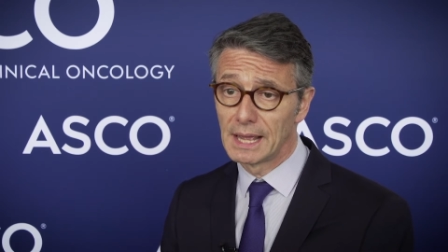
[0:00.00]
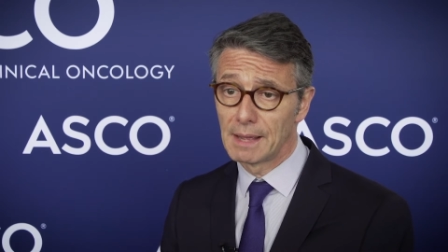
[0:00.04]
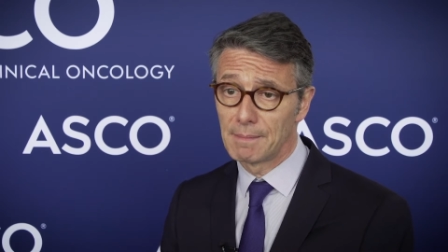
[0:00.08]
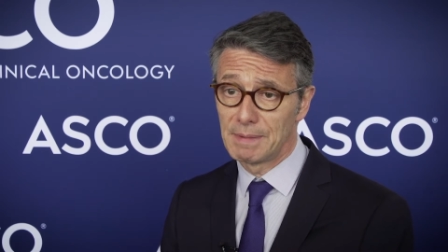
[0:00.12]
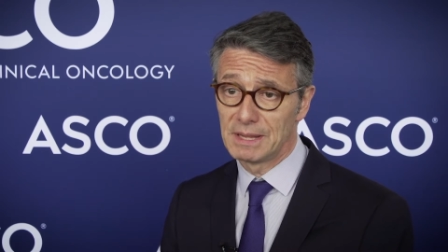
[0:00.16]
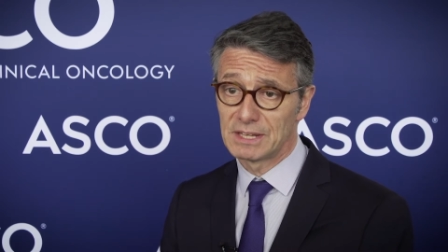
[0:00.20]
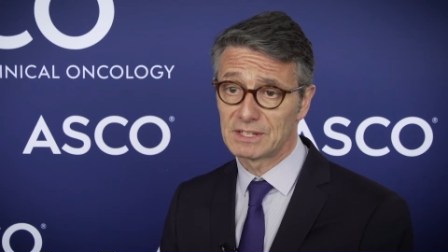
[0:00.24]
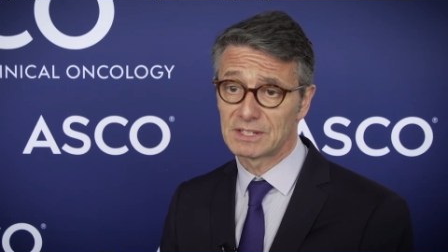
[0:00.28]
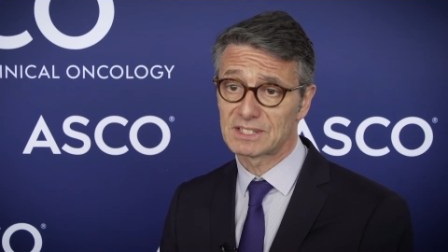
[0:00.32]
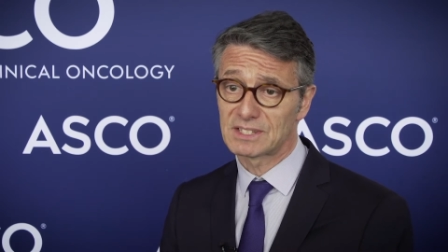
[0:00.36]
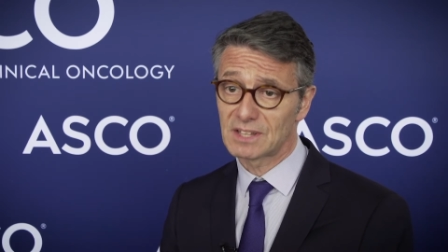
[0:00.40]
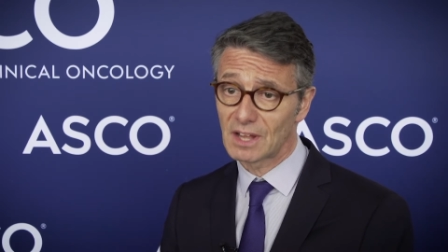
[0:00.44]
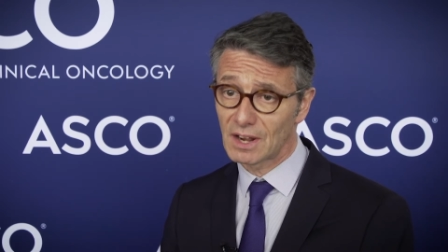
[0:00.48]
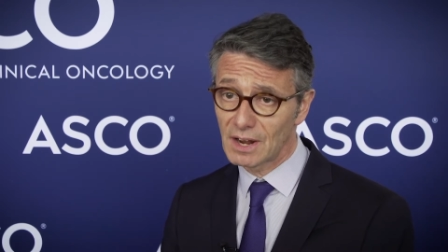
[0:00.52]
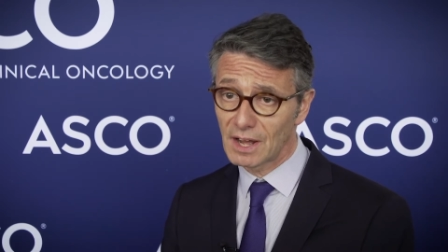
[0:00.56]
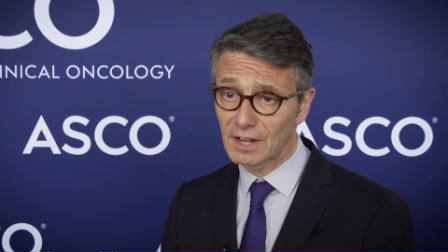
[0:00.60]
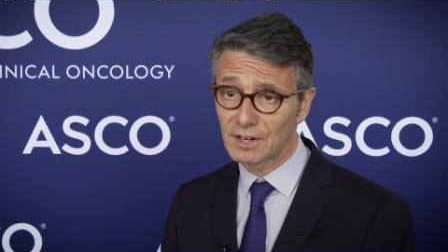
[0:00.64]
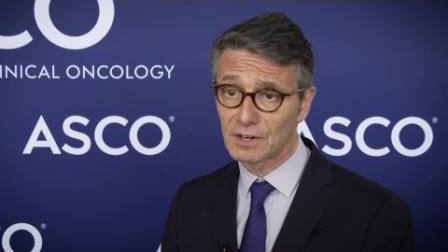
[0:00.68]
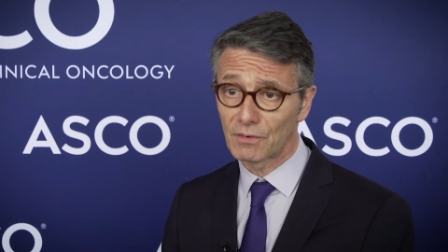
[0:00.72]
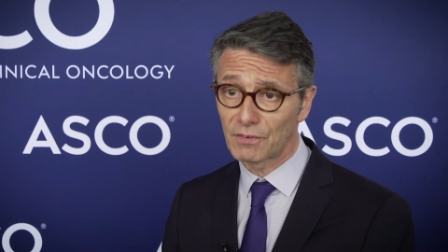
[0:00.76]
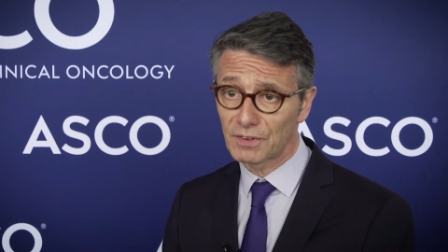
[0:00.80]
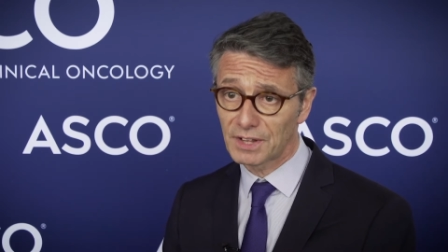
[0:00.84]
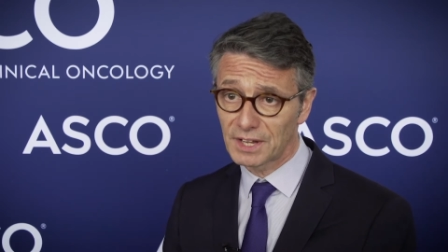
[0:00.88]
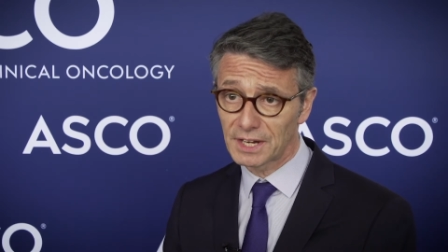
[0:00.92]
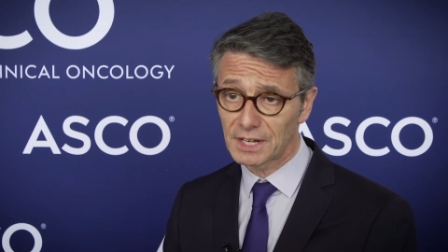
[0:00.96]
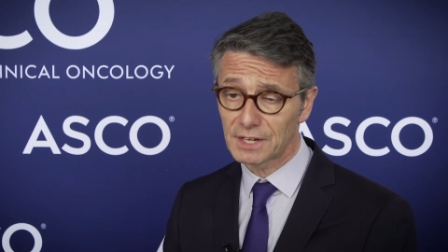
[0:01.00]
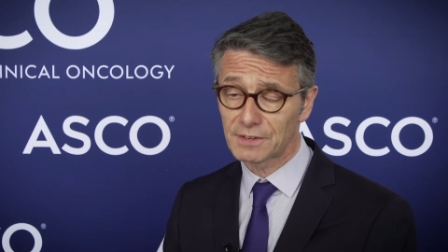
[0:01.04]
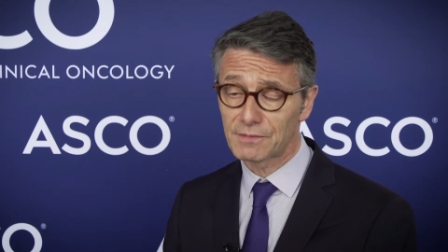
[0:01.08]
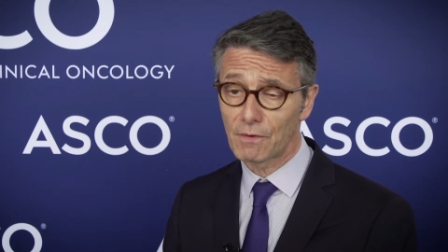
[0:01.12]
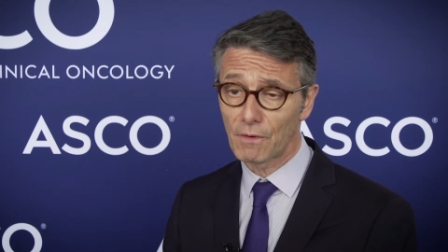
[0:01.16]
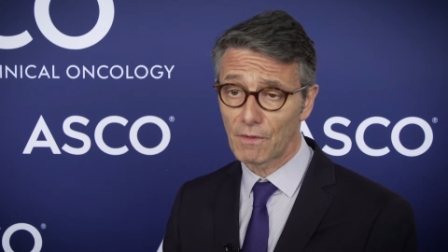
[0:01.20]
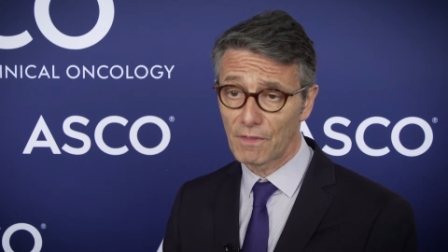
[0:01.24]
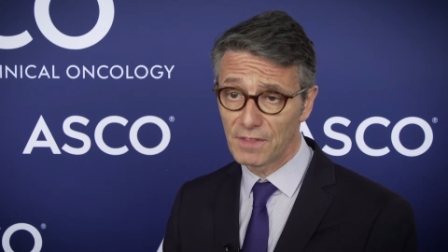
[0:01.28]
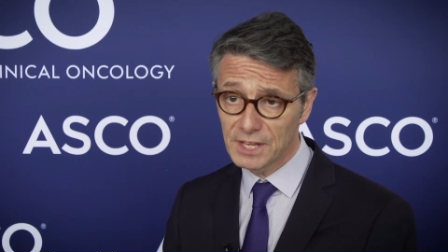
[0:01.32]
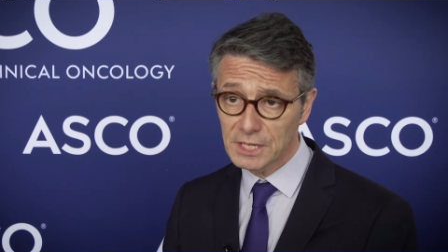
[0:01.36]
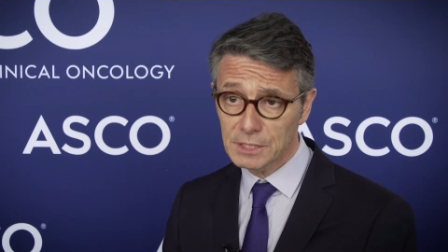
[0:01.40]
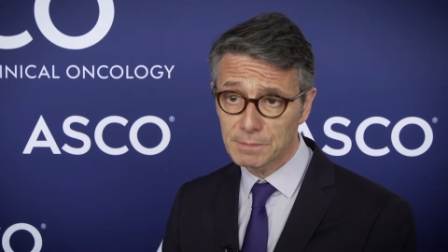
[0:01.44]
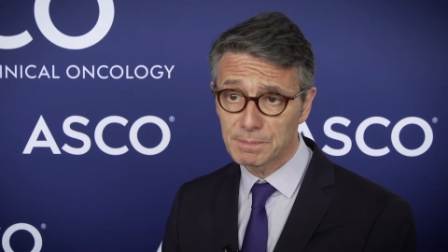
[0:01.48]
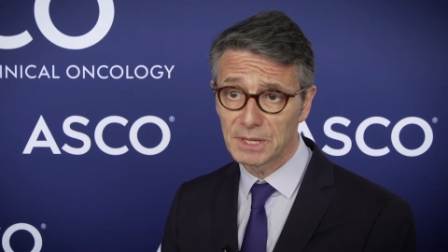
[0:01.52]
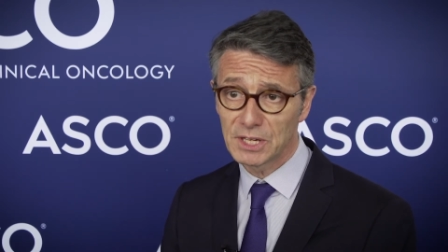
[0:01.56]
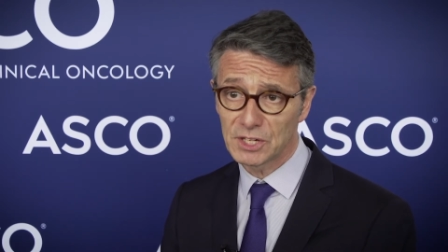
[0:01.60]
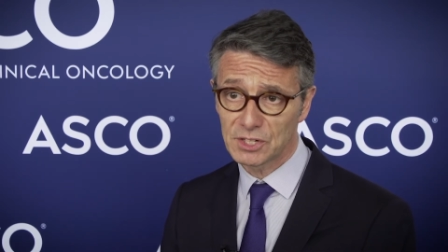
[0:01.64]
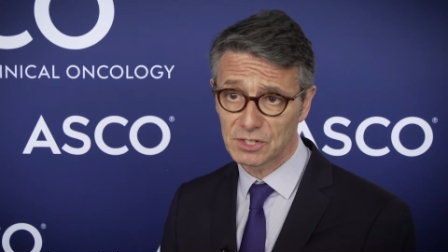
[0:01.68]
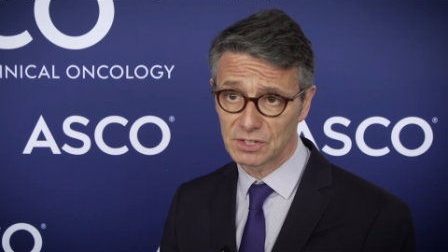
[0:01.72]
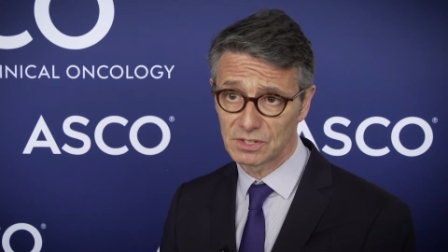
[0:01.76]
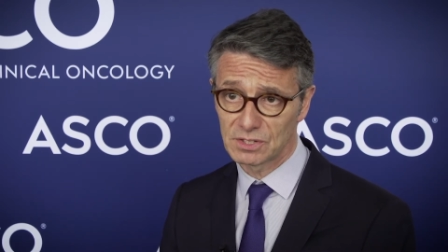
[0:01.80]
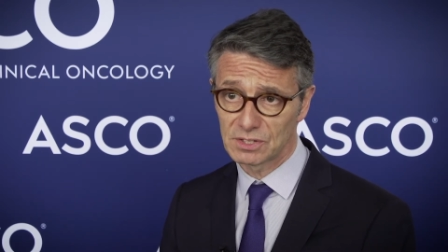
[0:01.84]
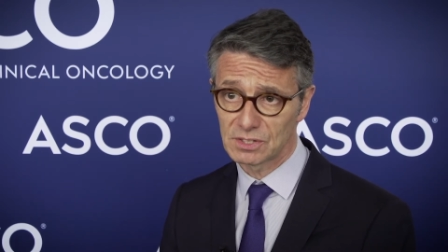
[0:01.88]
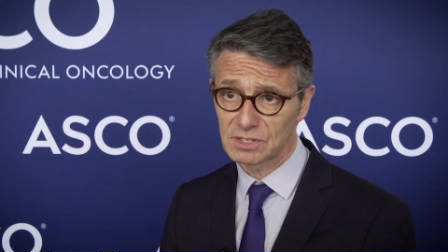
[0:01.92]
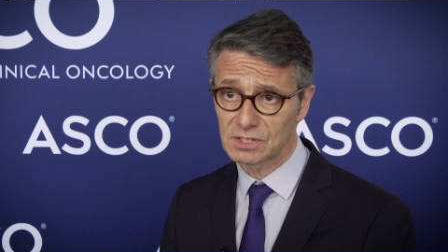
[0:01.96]
be the standard of care for these
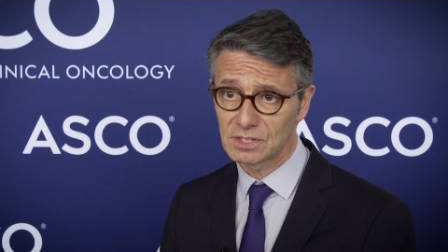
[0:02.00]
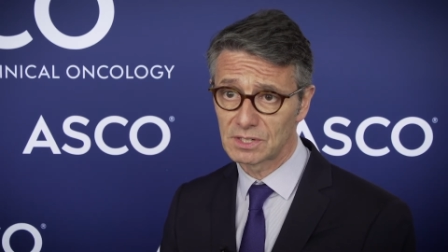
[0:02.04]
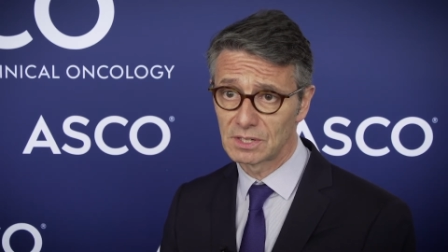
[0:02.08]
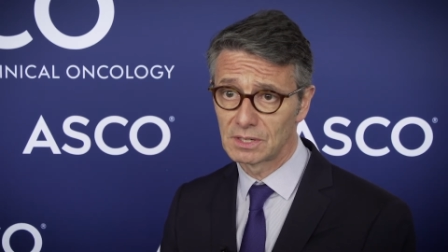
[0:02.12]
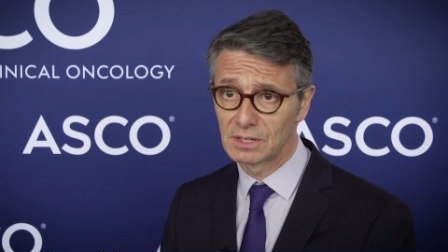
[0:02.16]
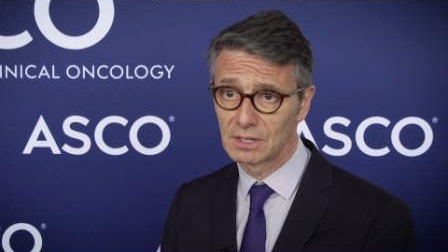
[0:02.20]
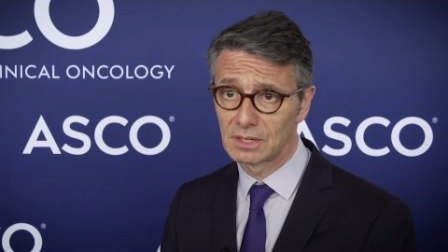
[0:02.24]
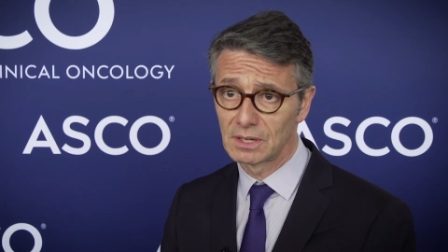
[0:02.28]
patients,